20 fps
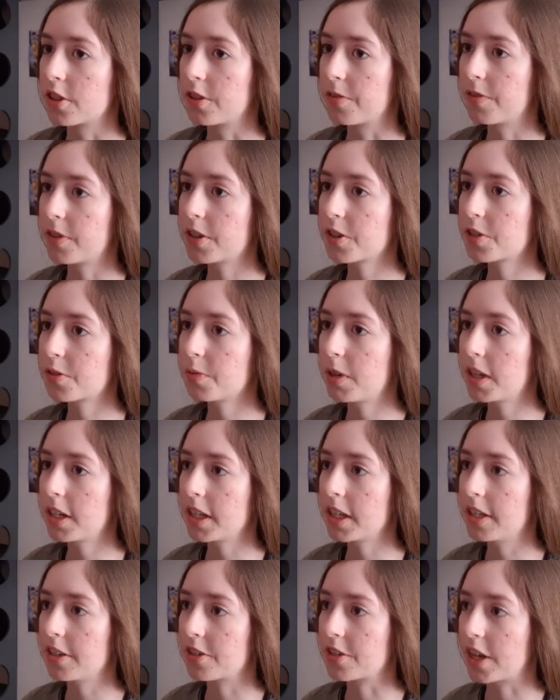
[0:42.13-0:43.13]
the first
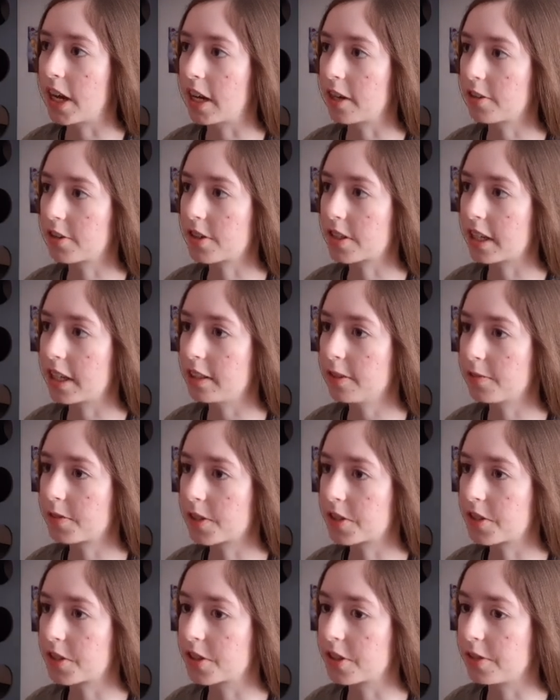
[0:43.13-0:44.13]
one is Shadow Scale
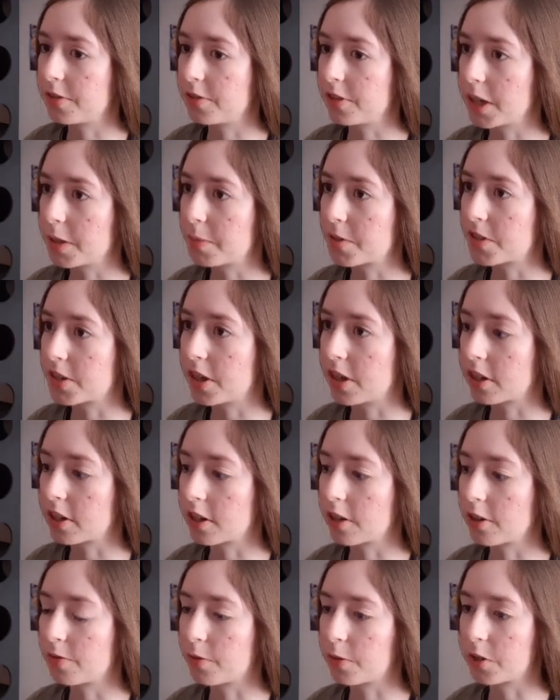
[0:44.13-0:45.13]
versus the Flame
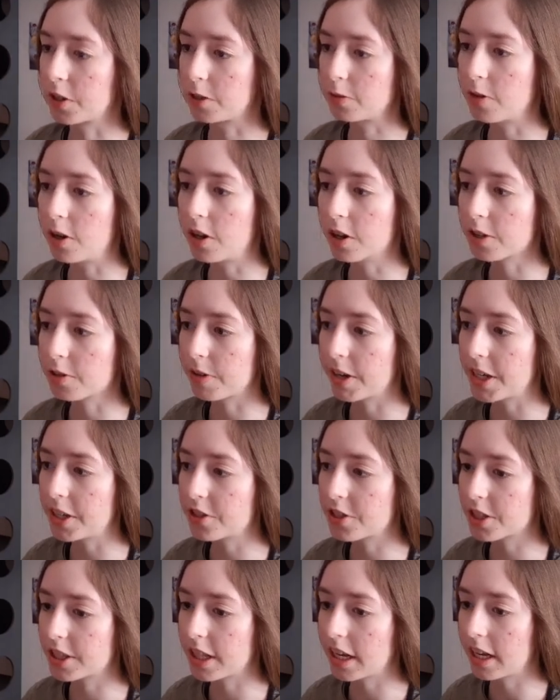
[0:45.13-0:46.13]
Stalker for the long
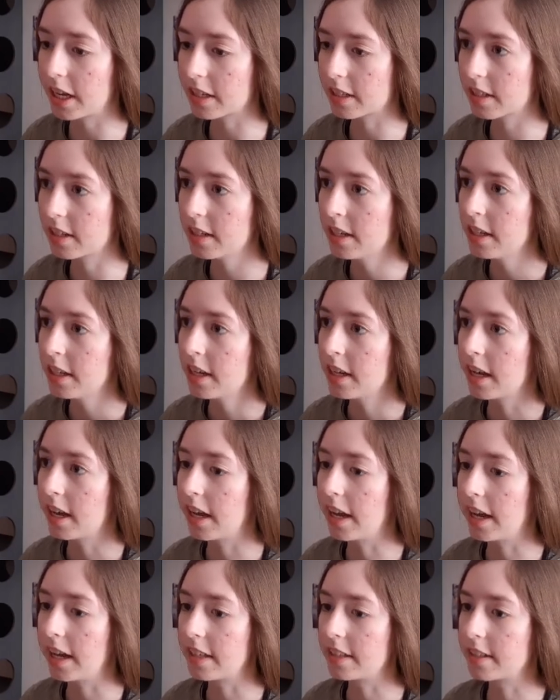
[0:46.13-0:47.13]
range attack.
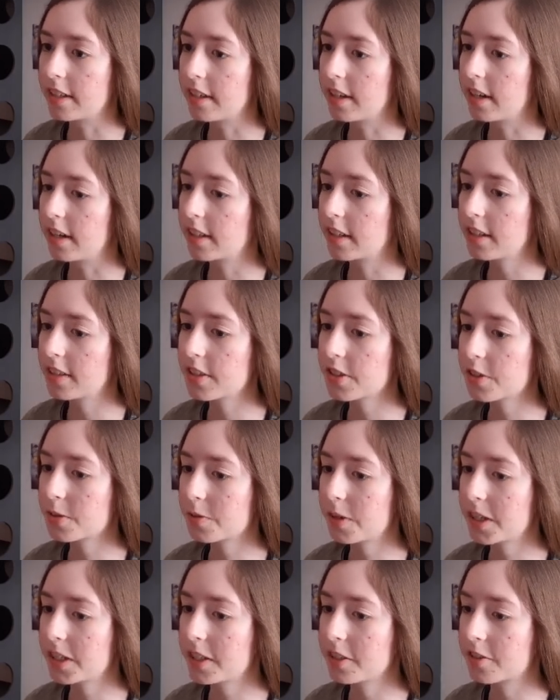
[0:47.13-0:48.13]
And this is
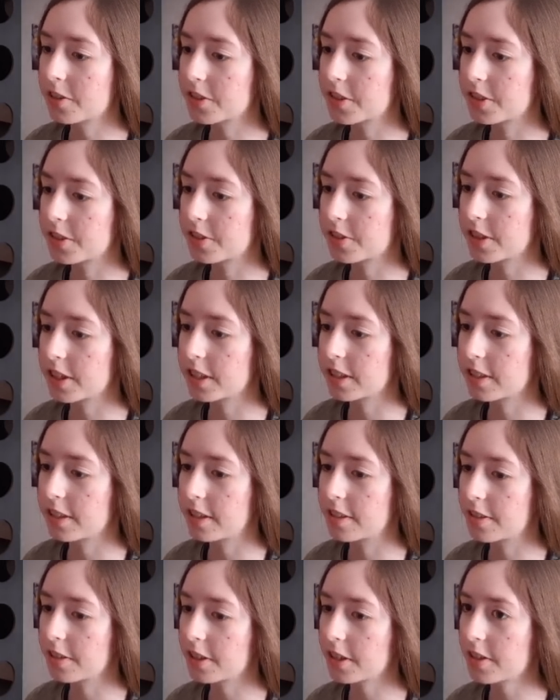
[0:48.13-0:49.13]
quite interesting. So
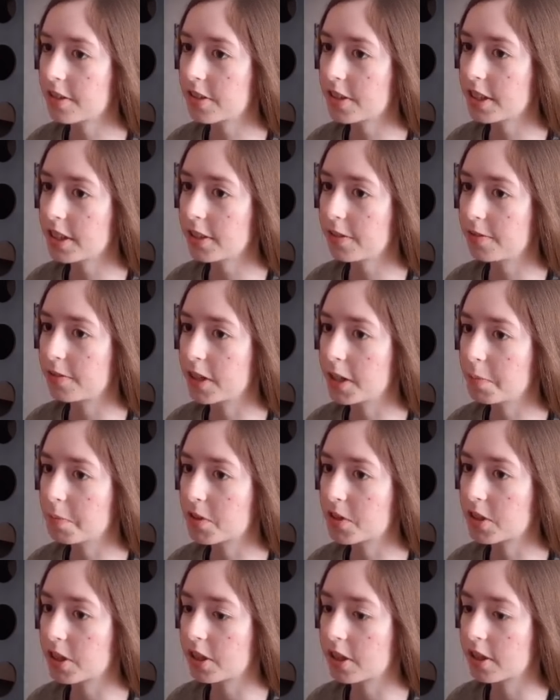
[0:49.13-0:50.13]
as you can see, the Flame
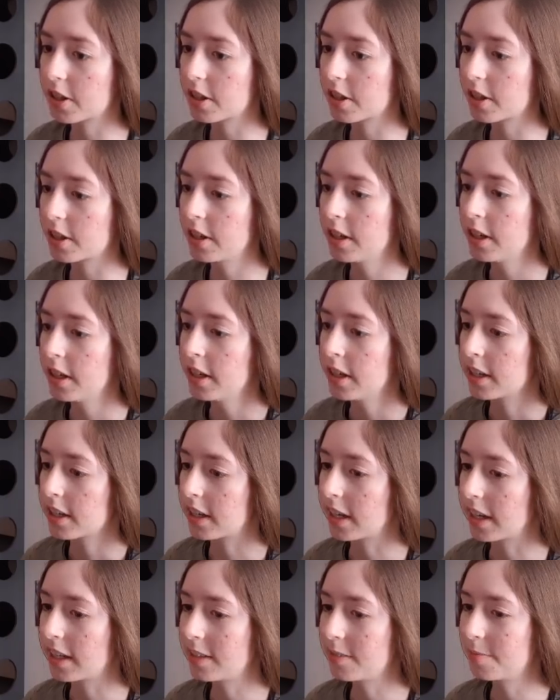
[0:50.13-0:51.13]
Stalker
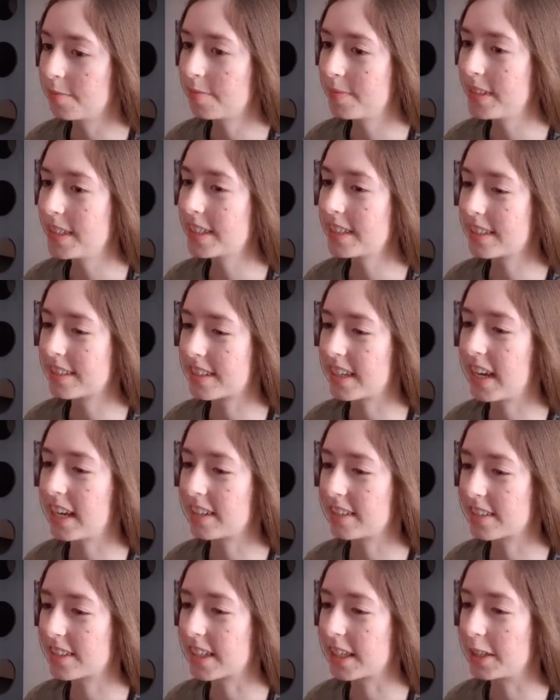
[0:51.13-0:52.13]
can beat the
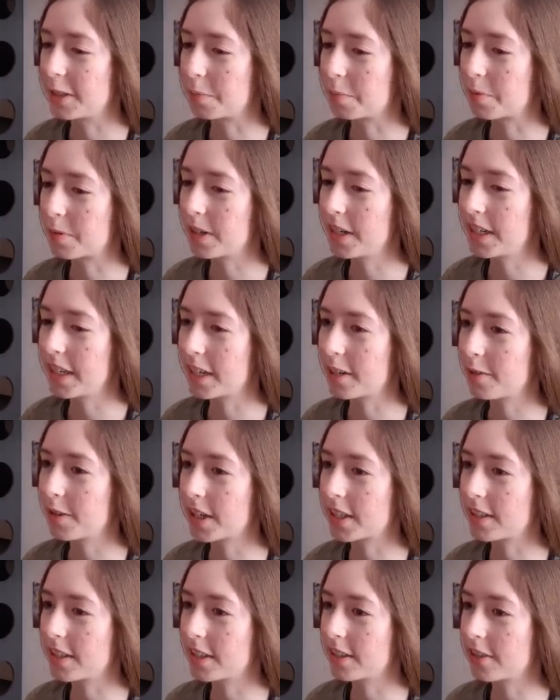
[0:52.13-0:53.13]
Shadow Scale pretty
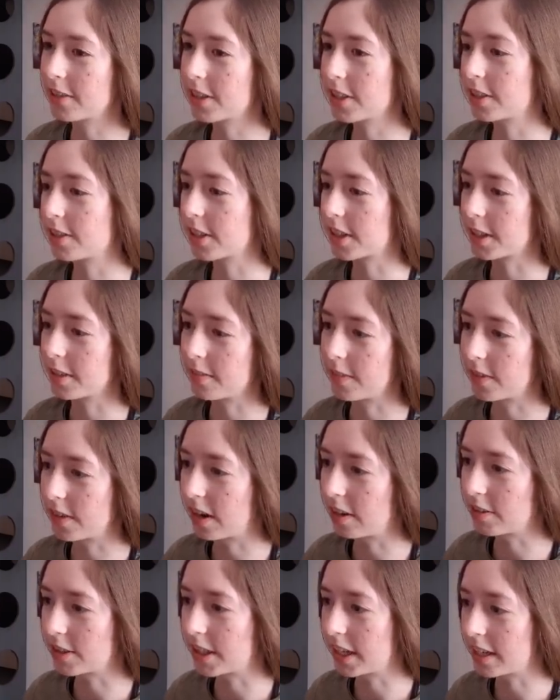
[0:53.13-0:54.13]
quickly. It only took him
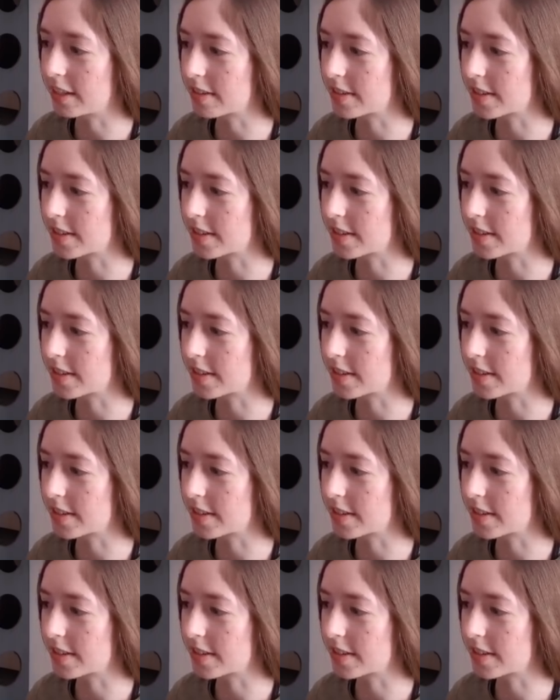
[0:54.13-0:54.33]
around 10